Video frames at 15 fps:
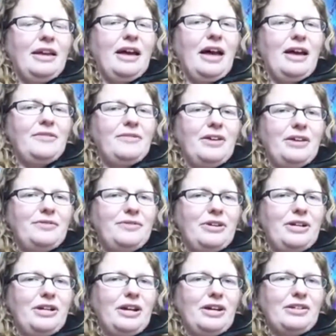I find it
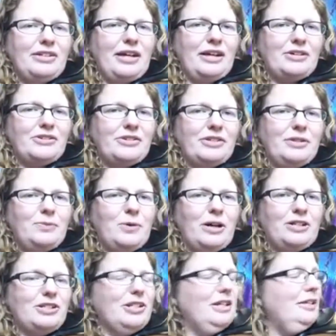very hard to actually
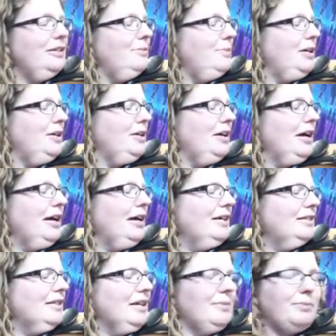watch in the mirror as
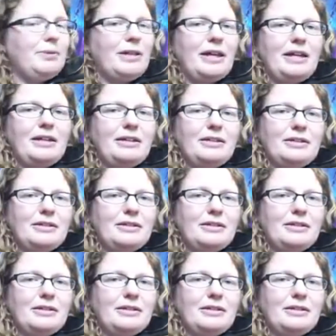I'm playing.